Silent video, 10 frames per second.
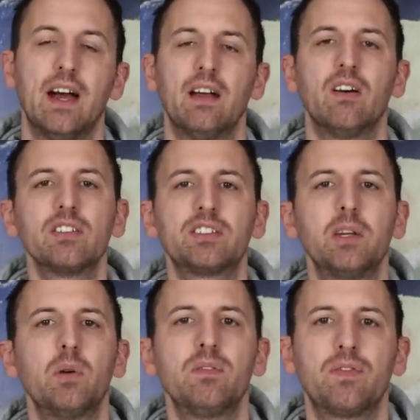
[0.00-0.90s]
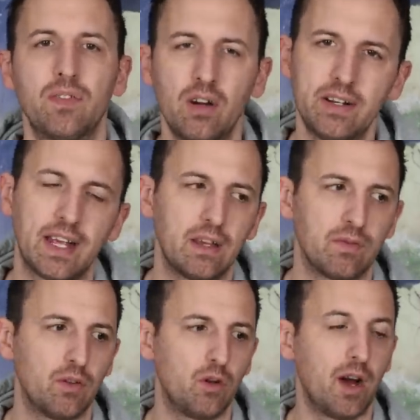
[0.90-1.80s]
and I'll see you on Friday
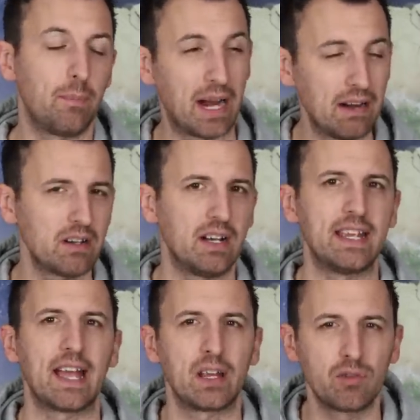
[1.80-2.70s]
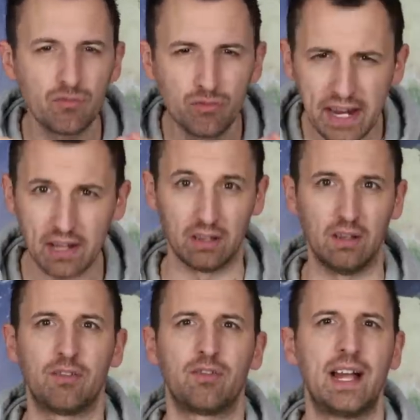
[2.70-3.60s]
for apparently a real
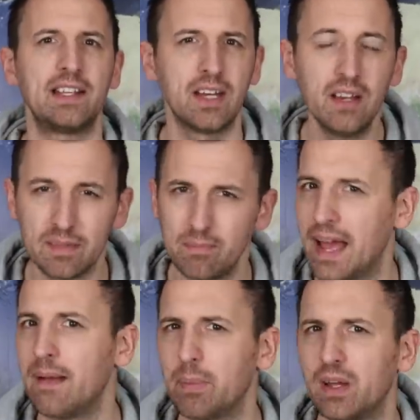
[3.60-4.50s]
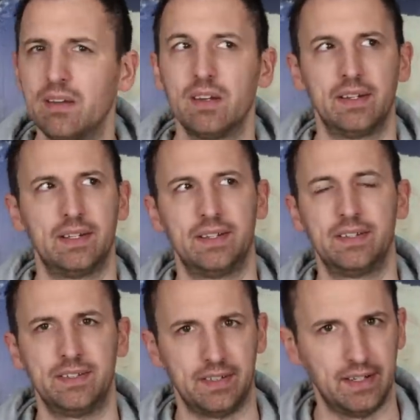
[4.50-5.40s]
flat Earth map.
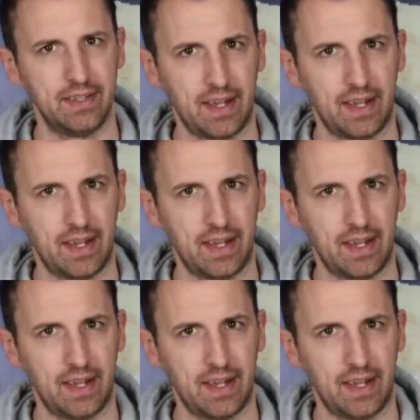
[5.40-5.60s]
See you